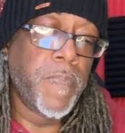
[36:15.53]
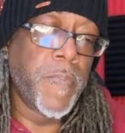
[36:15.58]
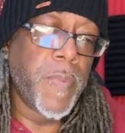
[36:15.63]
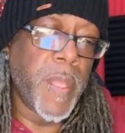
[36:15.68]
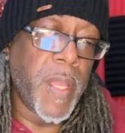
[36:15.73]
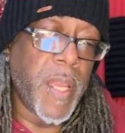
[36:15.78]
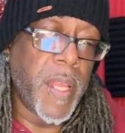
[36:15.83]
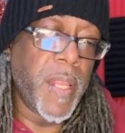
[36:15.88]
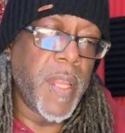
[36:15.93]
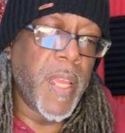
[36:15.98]

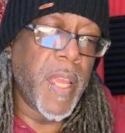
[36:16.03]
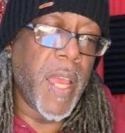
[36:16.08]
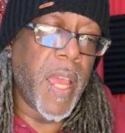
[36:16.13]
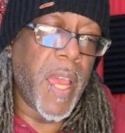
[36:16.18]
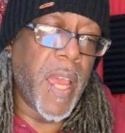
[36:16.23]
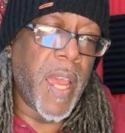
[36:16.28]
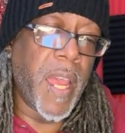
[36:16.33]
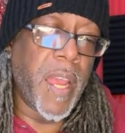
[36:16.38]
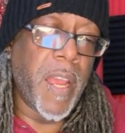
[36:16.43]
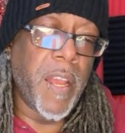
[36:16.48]
In the
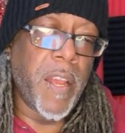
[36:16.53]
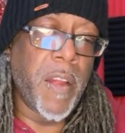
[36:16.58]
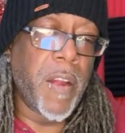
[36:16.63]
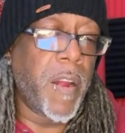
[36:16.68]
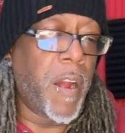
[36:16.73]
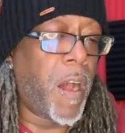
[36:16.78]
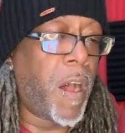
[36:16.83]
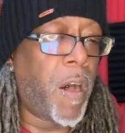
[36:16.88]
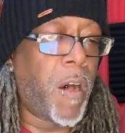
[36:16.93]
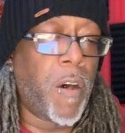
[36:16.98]

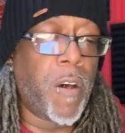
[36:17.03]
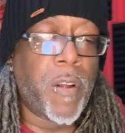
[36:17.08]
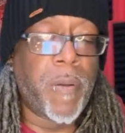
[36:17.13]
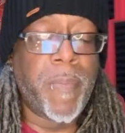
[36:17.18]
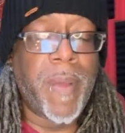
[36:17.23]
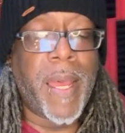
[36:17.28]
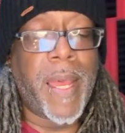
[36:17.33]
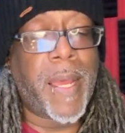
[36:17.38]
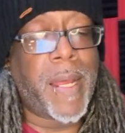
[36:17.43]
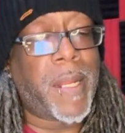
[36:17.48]
air, I
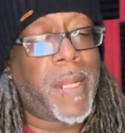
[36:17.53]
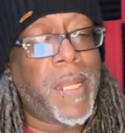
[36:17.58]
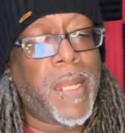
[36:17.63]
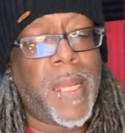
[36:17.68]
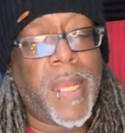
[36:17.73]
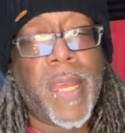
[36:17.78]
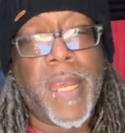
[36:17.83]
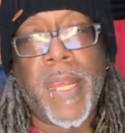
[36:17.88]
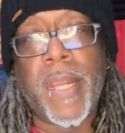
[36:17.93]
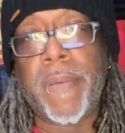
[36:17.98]
automatically
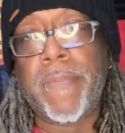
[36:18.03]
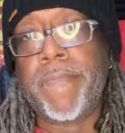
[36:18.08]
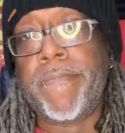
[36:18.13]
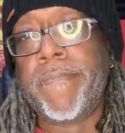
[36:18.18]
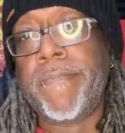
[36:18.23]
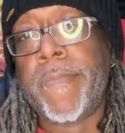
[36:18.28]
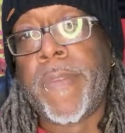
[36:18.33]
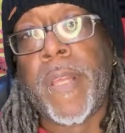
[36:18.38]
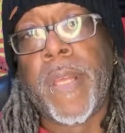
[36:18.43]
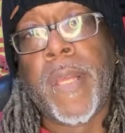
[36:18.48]
get
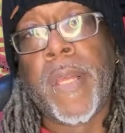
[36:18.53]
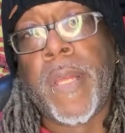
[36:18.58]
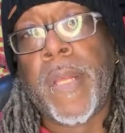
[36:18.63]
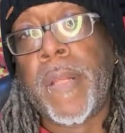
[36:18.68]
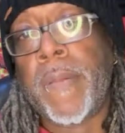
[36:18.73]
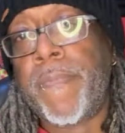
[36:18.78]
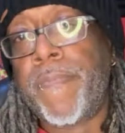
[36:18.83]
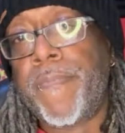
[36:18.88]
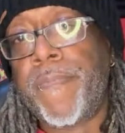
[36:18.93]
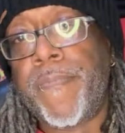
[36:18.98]

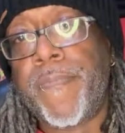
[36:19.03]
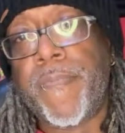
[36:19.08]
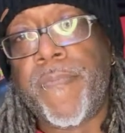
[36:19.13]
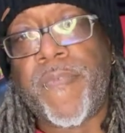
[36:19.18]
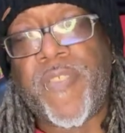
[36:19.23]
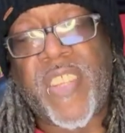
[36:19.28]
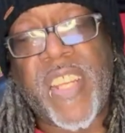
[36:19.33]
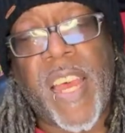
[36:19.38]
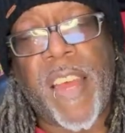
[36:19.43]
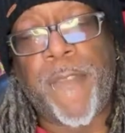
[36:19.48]

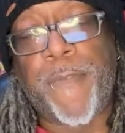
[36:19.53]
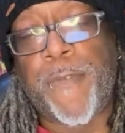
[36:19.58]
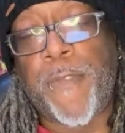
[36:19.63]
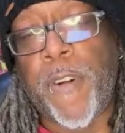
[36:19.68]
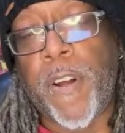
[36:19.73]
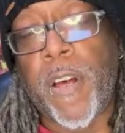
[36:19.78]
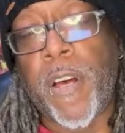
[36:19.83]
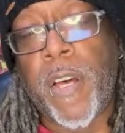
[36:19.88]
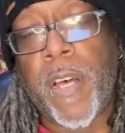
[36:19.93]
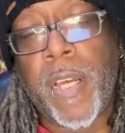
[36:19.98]

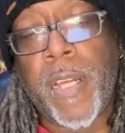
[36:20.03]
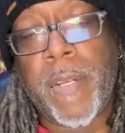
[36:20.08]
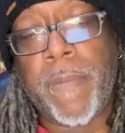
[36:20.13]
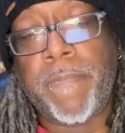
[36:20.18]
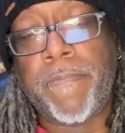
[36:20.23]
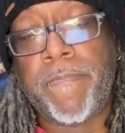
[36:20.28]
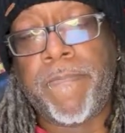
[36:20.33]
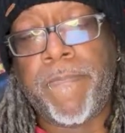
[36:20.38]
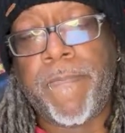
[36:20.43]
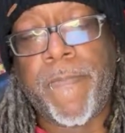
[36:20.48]
saffron.
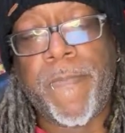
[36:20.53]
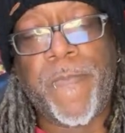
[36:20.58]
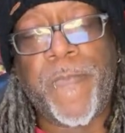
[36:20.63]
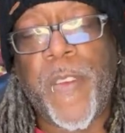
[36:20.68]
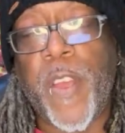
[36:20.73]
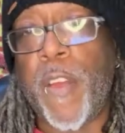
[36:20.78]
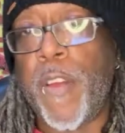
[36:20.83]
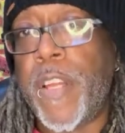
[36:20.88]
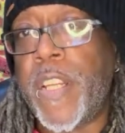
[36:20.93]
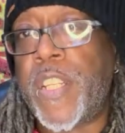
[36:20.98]

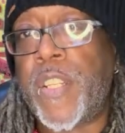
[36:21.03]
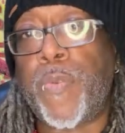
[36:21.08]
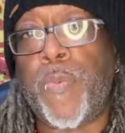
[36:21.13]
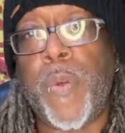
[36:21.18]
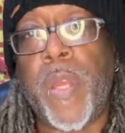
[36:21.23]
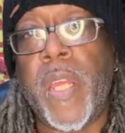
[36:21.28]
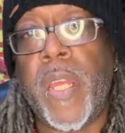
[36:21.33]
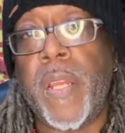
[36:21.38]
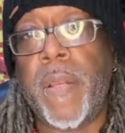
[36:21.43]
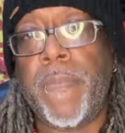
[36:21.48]
Very
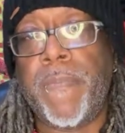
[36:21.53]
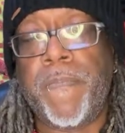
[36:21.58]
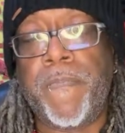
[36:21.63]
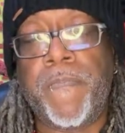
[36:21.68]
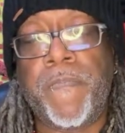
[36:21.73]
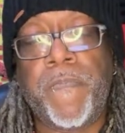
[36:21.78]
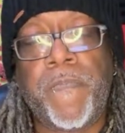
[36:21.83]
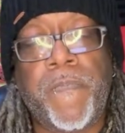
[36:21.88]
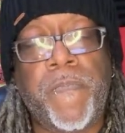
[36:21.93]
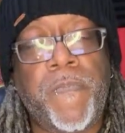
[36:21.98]
sweet.
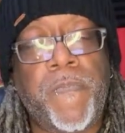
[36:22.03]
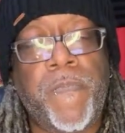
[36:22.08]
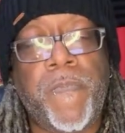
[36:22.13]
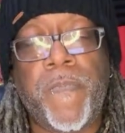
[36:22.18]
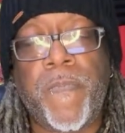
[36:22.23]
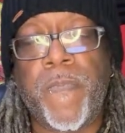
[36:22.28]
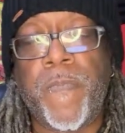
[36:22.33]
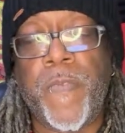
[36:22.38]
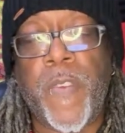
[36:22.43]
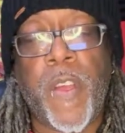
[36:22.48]

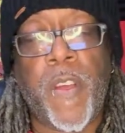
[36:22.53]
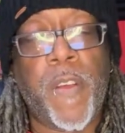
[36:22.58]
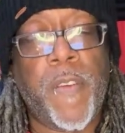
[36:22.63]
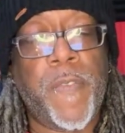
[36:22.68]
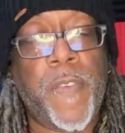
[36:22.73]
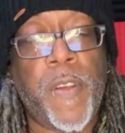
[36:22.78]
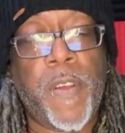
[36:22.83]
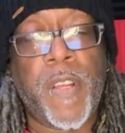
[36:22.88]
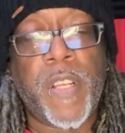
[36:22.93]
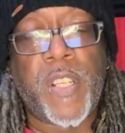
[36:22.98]
Very,
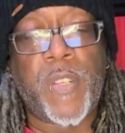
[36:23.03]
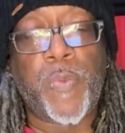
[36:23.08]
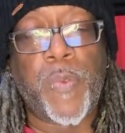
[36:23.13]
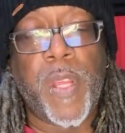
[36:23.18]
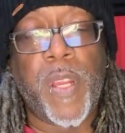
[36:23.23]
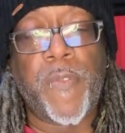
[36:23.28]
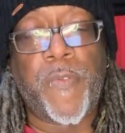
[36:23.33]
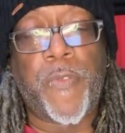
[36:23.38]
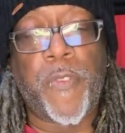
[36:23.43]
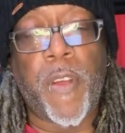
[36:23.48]
very
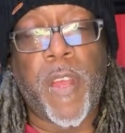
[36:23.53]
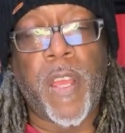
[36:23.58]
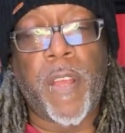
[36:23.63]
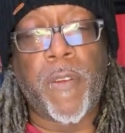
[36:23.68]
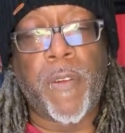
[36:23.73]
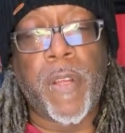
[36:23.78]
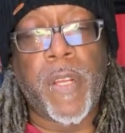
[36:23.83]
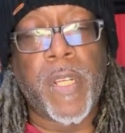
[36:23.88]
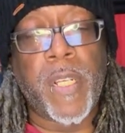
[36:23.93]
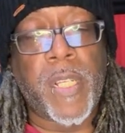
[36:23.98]
sweet
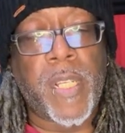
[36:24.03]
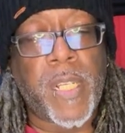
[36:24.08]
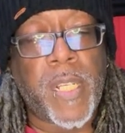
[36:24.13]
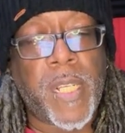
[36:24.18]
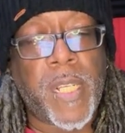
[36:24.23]
fragrance.